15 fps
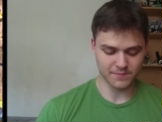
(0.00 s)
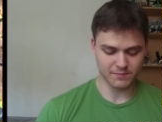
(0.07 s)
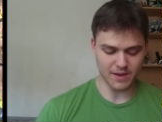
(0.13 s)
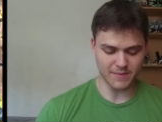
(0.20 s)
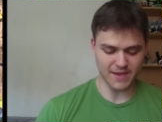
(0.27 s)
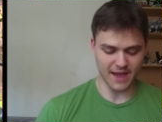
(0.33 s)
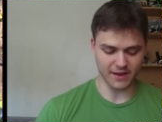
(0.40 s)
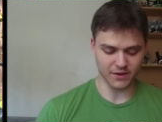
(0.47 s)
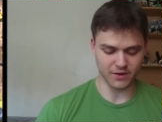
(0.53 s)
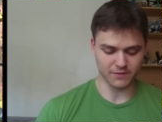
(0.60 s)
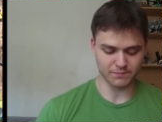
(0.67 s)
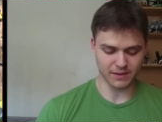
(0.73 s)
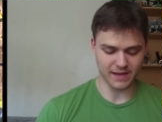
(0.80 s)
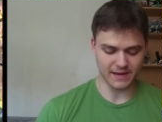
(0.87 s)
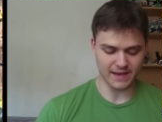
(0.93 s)
Maybe I could
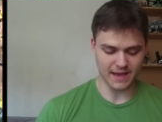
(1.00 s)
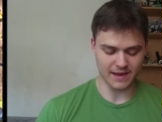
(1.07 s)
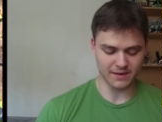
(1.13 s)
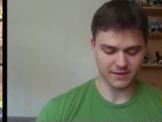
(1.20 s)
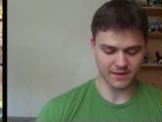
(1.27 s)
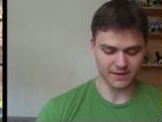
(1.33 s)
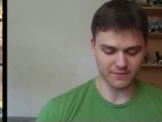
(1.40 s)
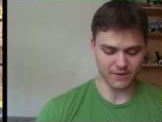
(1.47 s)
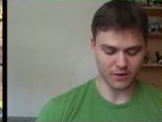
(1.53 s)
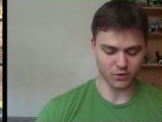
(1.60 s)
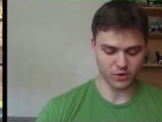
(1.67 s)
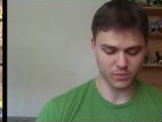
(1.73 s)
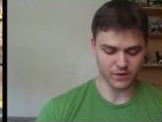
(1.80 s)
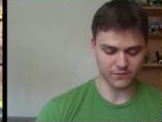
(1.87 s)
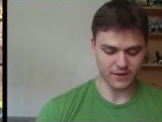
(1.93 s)
have played it and the
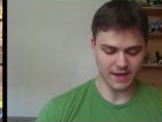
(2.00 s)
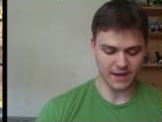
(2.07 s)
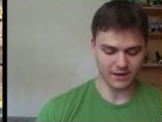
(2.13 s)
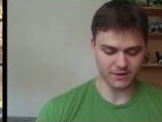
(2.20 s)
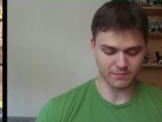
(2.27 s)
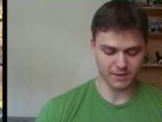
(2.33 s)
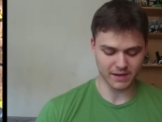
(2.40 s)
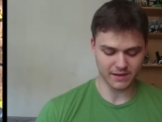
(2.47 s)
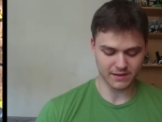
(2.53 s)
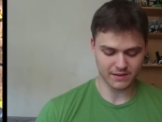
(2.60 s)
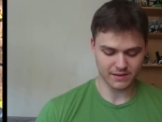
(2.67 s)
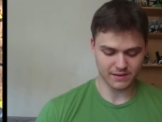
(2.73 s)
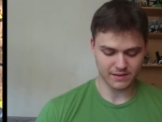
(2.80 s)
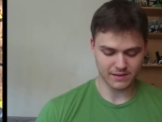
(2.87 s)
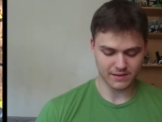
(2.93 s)
Valkyrie would have tanked, but
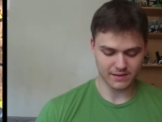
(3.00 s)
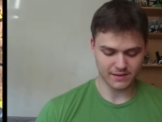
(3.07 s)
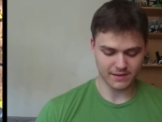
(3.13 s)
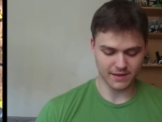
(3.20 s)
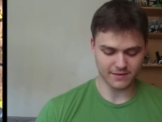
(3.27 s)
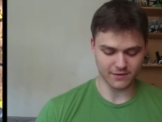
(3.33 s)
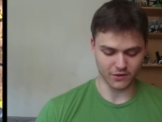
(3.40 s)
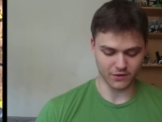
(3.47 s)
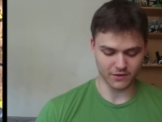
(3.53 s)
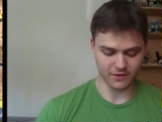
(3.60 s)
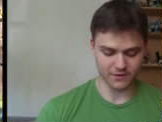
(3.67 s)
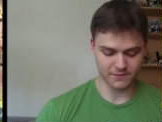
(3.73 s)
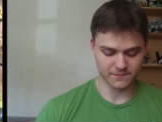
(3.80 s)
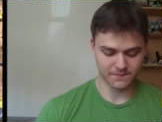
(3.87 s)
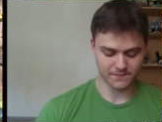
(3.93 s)
it's all
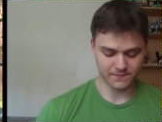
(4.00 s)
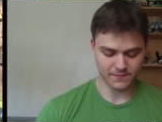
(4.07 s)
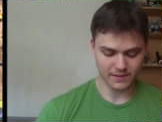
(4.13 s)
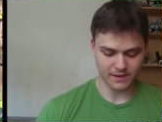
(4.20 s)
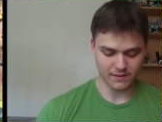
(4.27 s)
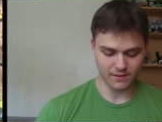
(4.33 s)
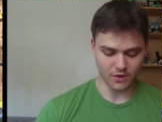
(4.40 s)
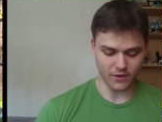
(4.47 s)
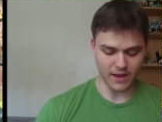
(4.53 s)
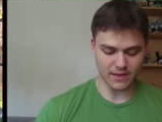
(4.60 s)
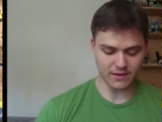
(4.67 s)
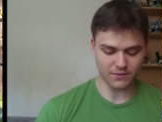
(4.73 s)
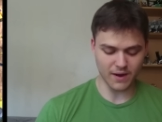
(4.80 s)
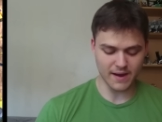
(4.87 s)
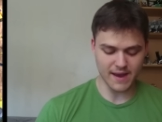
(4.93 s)
good. Okay, I
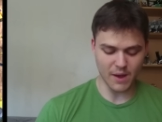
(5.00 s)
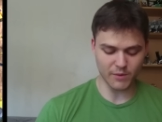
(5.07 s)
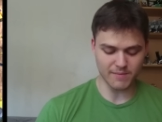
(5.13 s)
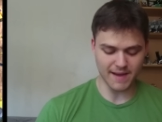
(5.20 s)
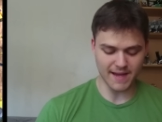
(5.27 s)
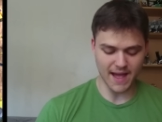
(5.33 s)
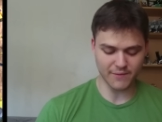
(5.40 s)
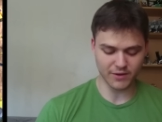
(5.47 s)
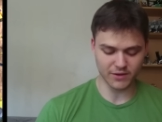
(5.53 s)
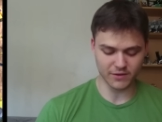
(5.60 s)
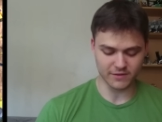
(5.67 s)
think right now we might have a good